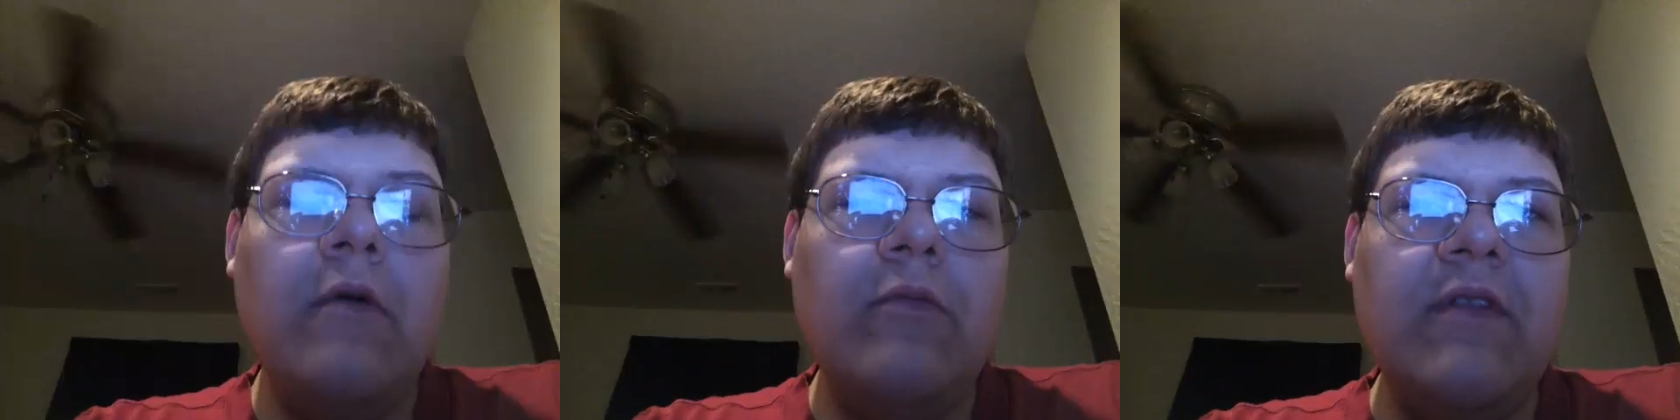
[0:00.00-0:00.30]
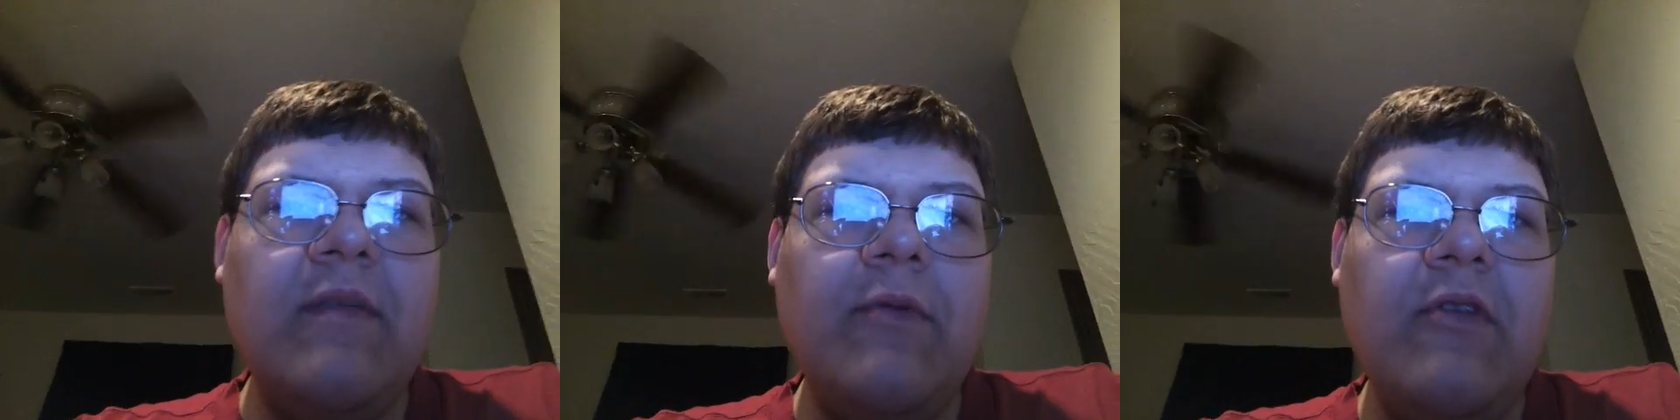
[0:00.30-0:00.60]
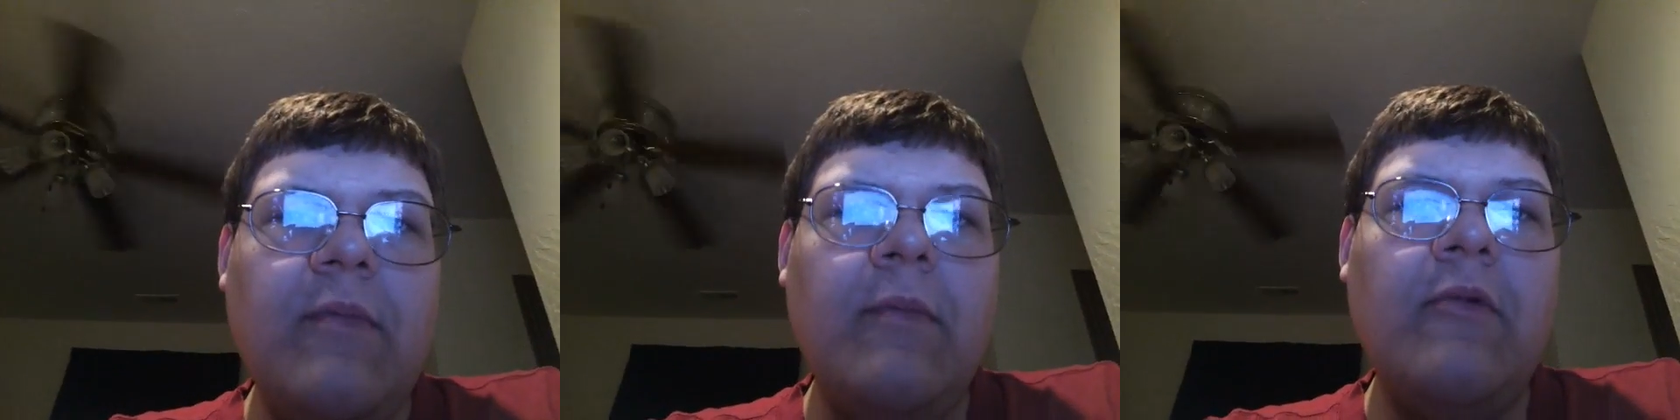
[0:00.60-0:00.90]
What's up
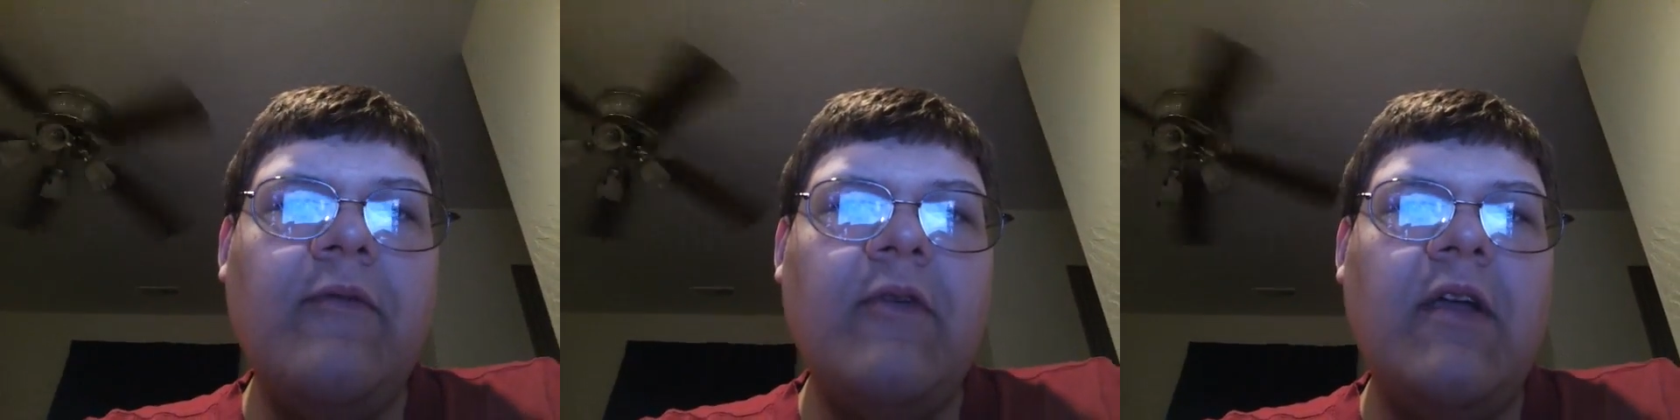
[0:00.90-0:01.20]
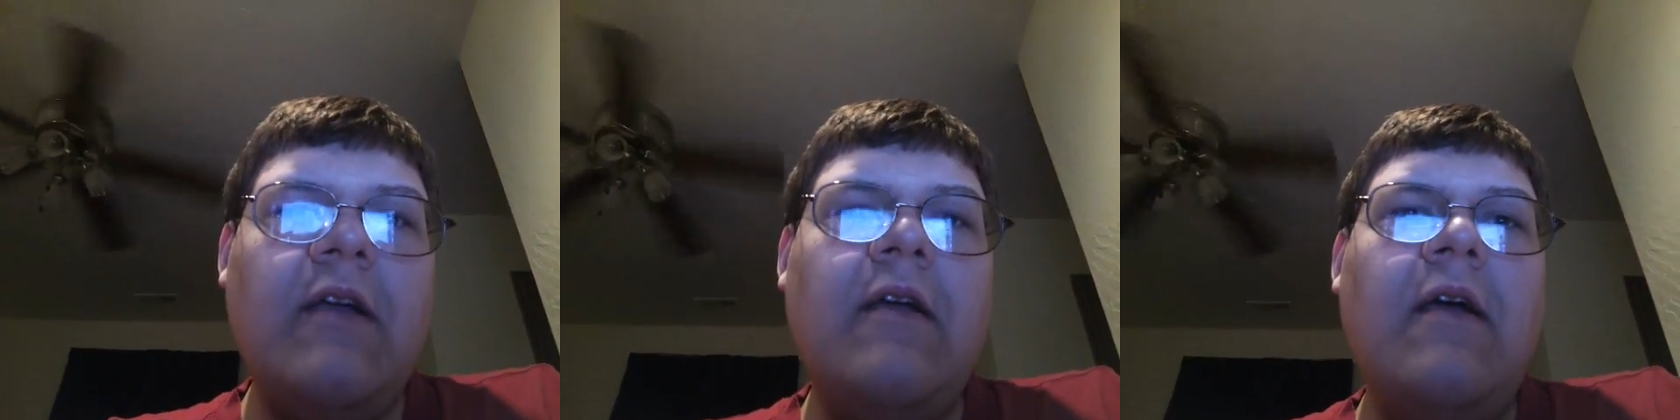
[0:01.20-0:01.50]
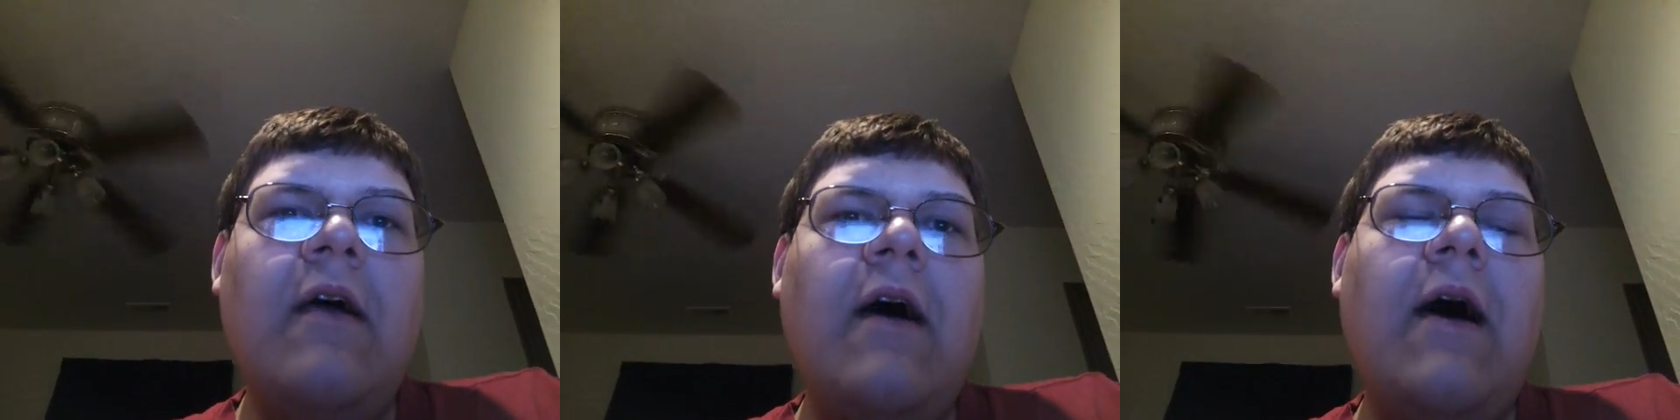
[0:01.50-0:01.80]
YouTube, MKohl40 here.
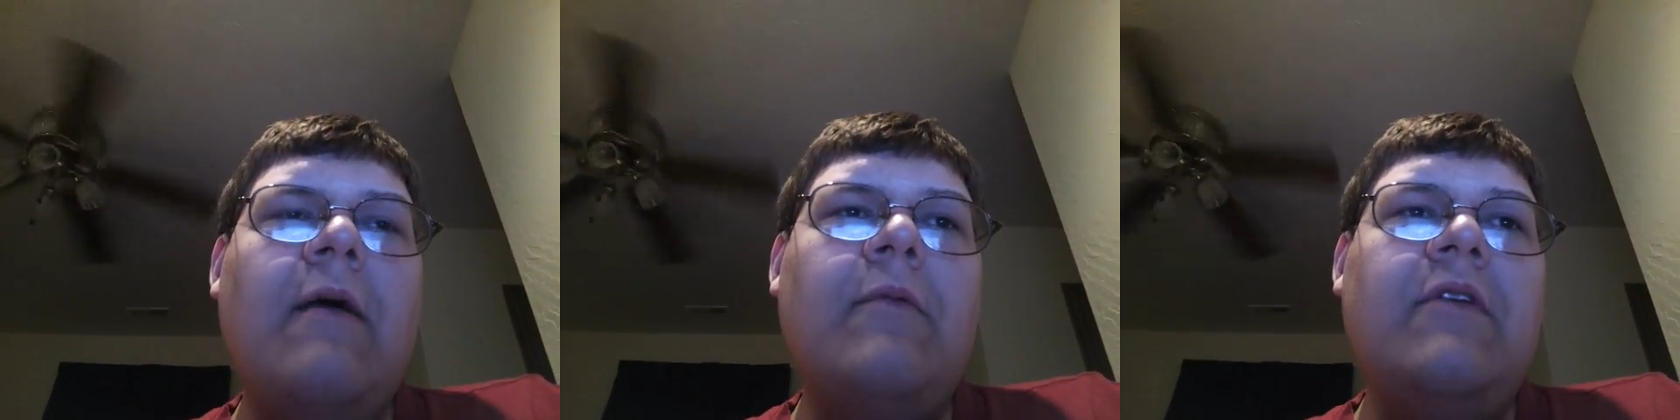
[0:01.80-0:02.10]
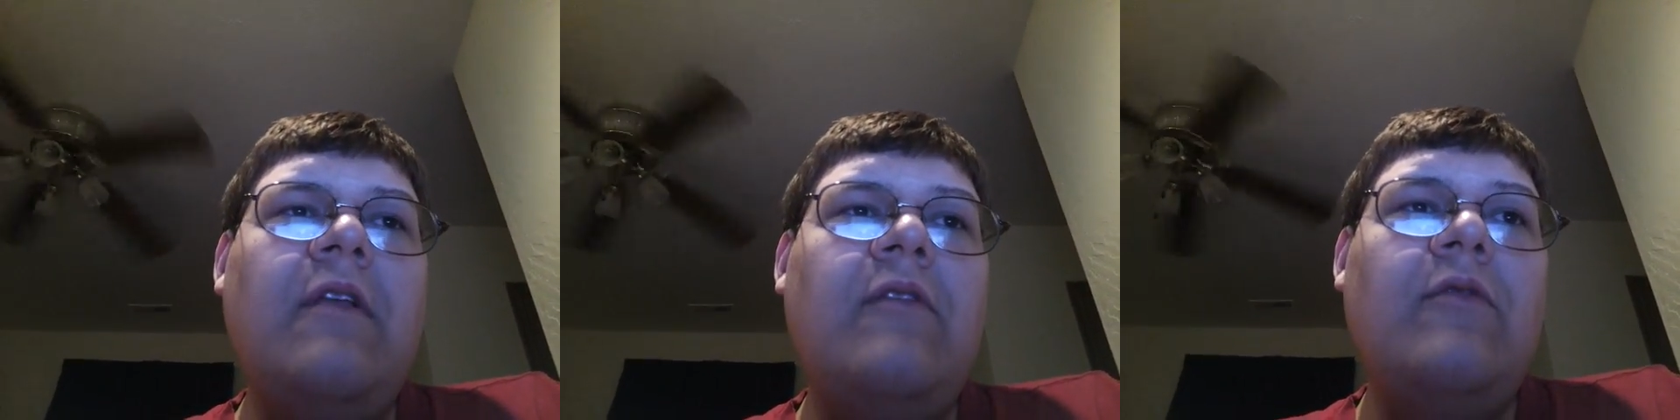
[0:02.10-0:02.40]
I wanted